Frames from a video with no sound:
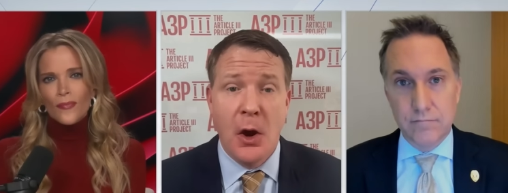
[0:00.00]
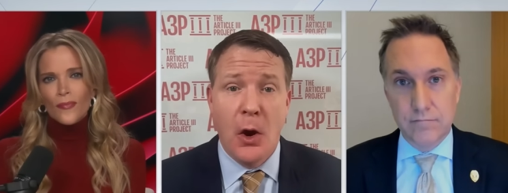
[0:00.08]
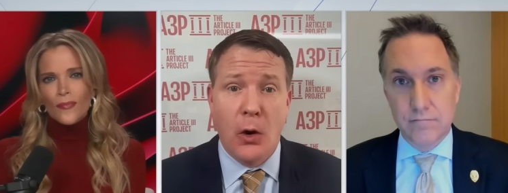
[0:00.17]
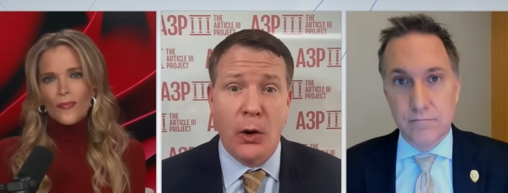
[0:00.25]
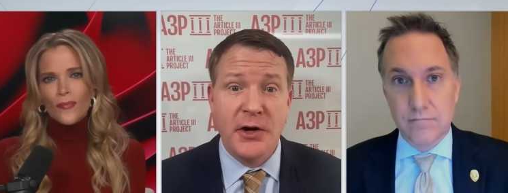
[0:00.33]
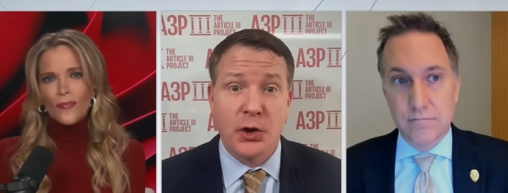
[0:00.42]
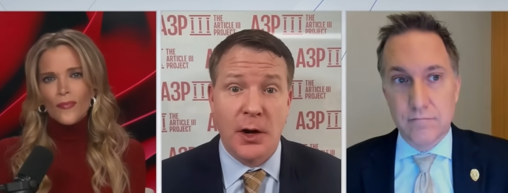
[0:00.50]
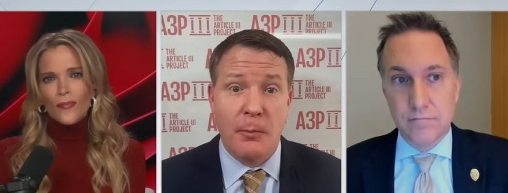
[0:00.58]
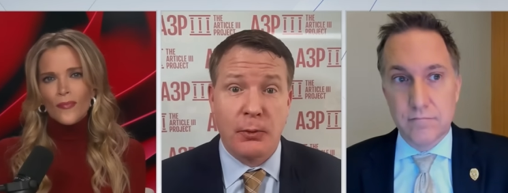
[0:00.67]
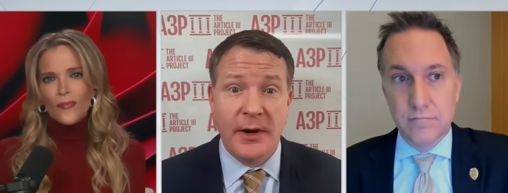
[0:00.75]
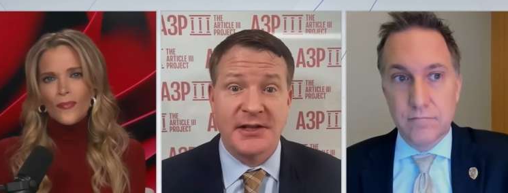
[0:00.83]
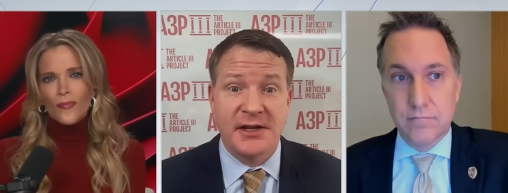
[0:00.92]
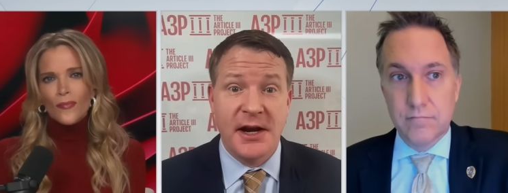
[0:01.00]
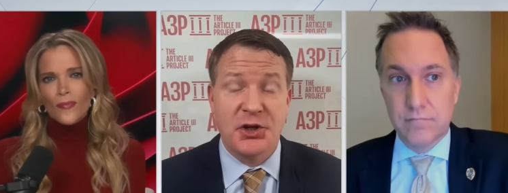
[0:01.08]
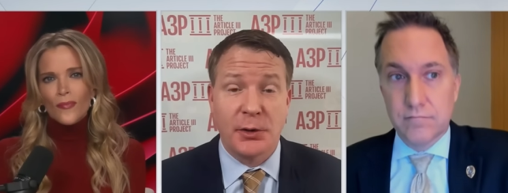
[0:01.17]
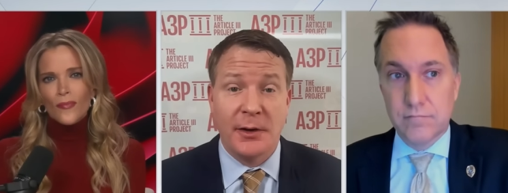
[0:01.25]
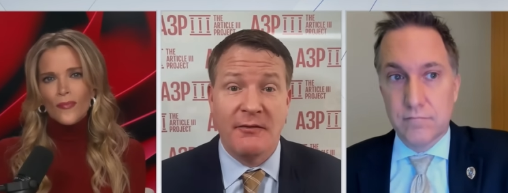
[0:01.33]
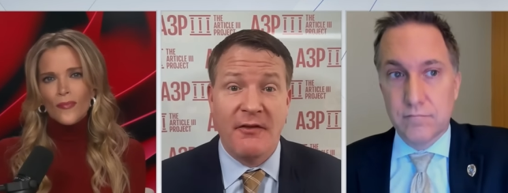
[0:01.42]
Speaker 1: or you're a
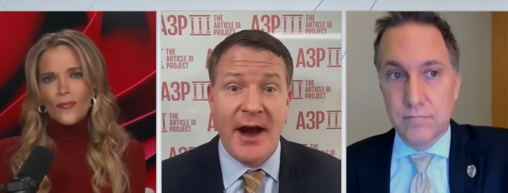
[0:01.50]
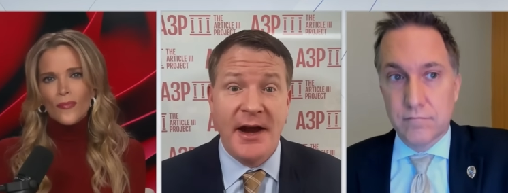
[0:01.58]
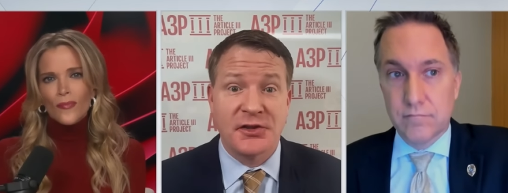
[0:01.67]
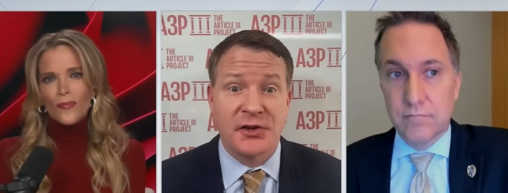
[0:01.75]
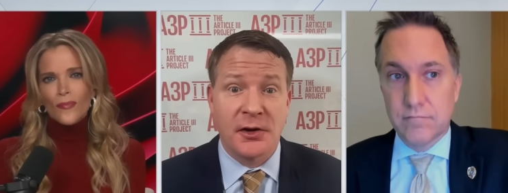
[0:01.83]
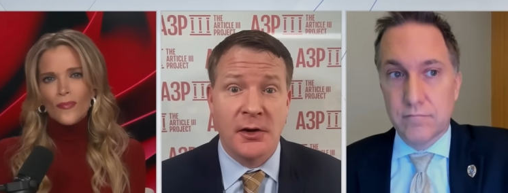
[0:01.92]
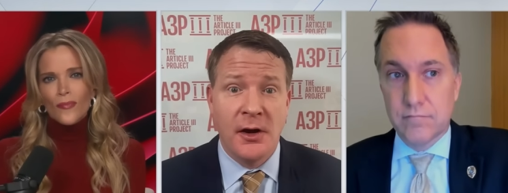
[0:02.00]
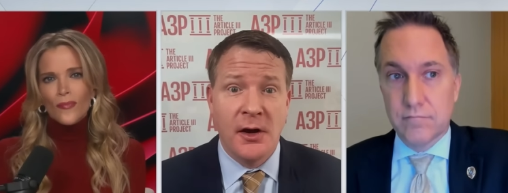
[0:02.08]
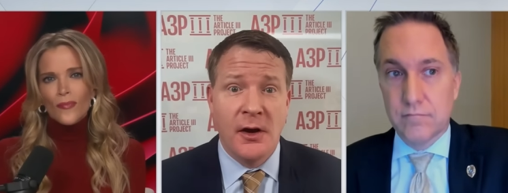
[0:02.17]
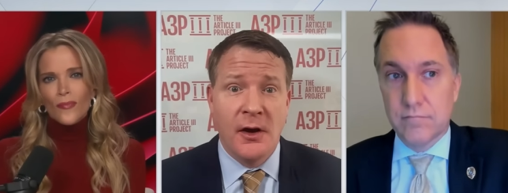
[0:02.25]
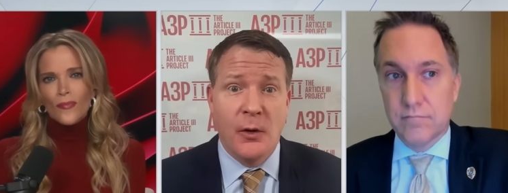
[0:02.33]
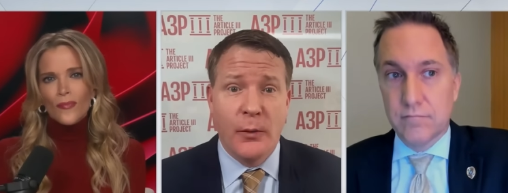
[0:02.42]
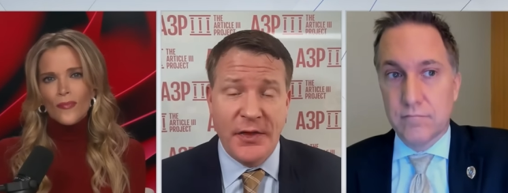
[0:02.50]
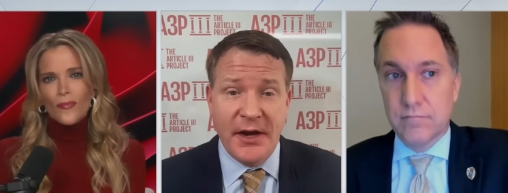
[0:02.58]
presidential advisor with